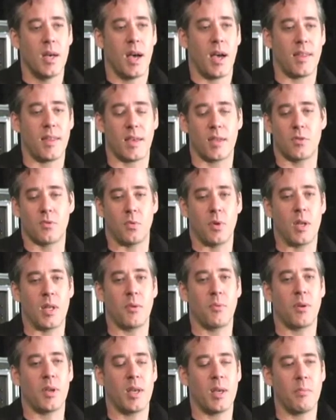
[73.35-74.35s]
I think it's
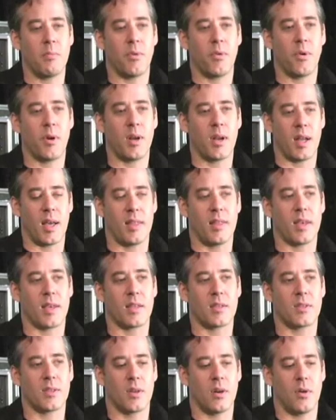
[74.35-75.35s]
really, really important. I
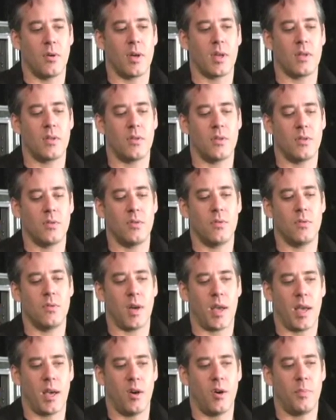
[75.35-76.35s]
think it's going to
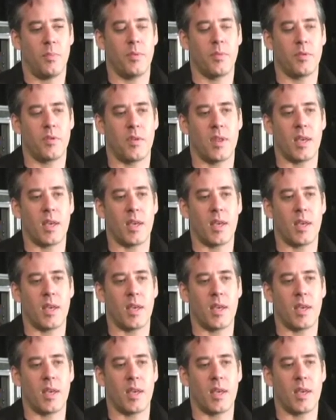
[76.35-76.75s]
help